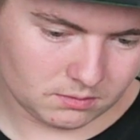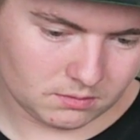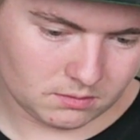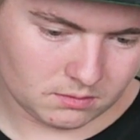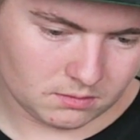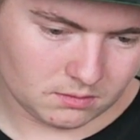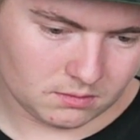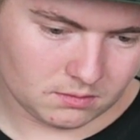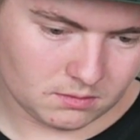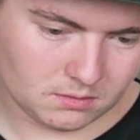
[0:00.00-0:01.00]

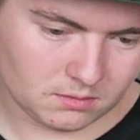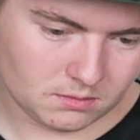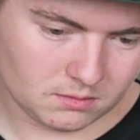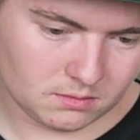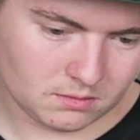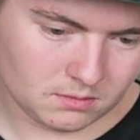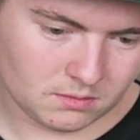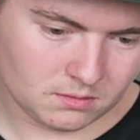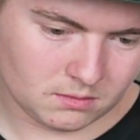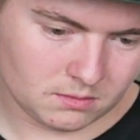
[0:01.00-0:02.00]

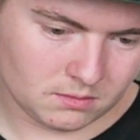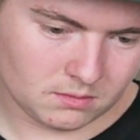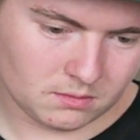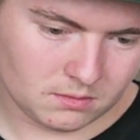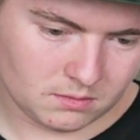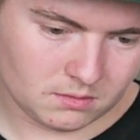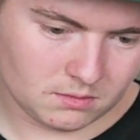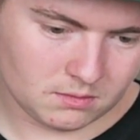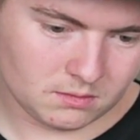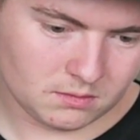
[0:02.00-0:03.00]

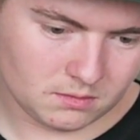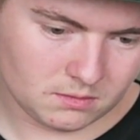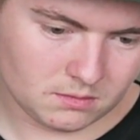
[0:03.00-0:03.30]
(not speaking)